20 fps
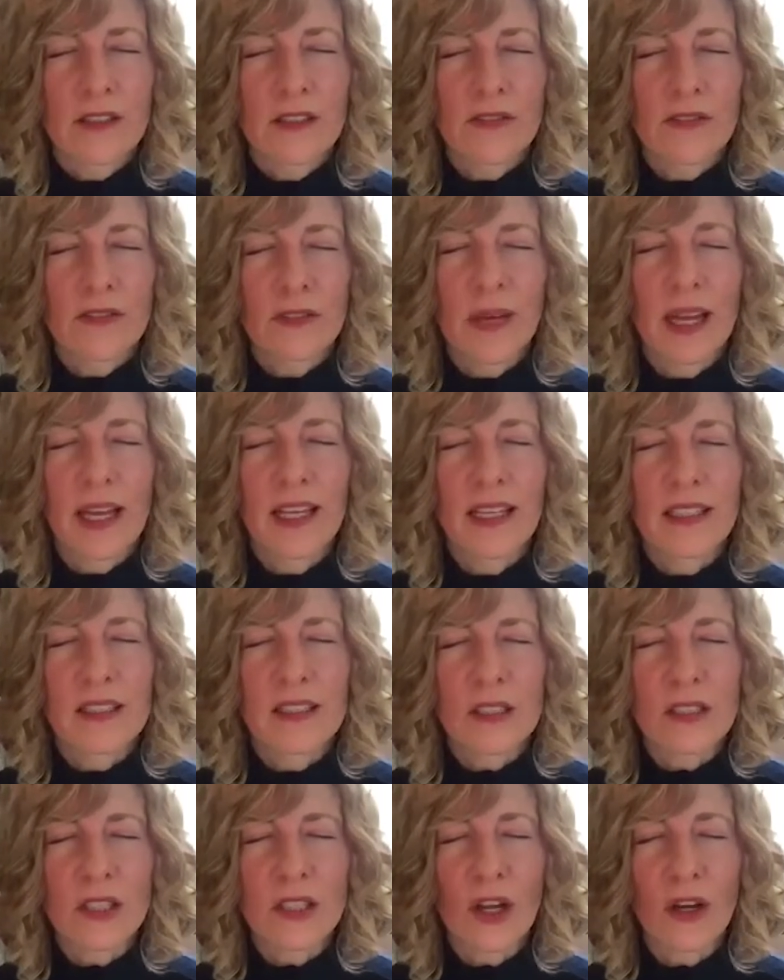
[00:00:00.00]
from head
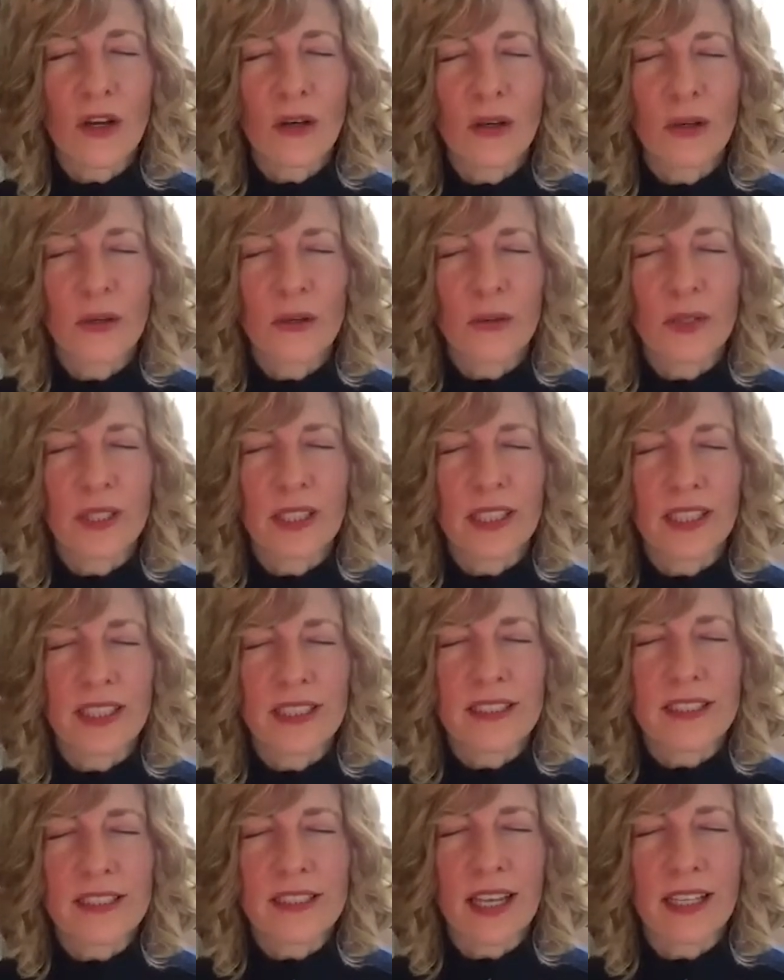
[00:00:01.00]
to toe and
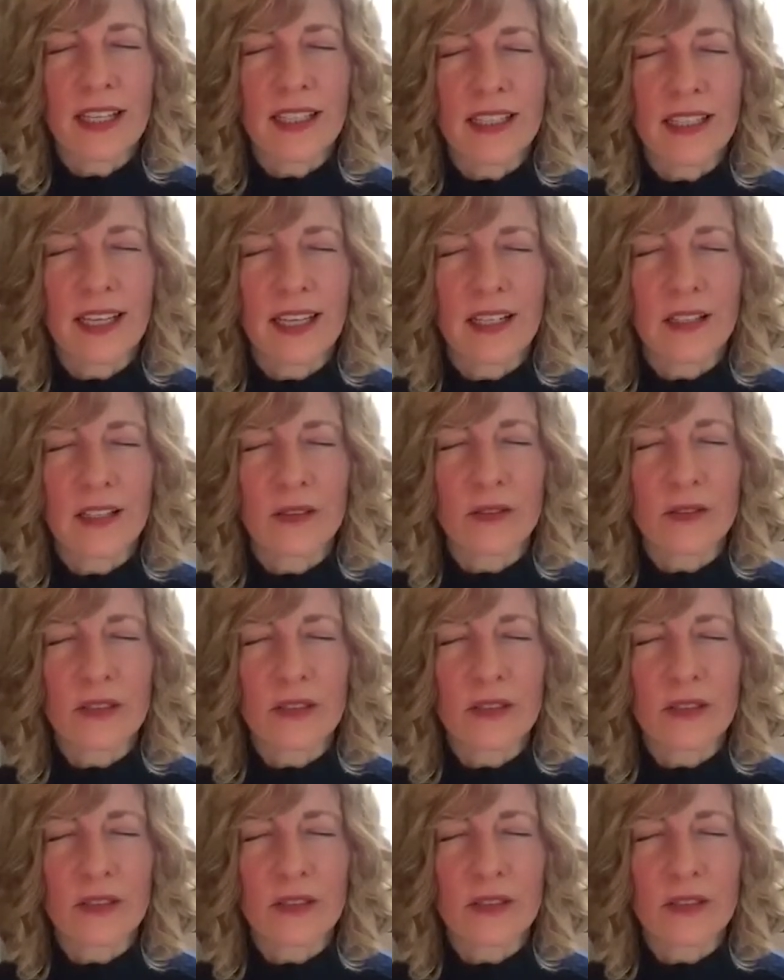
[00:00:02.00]
inside and out.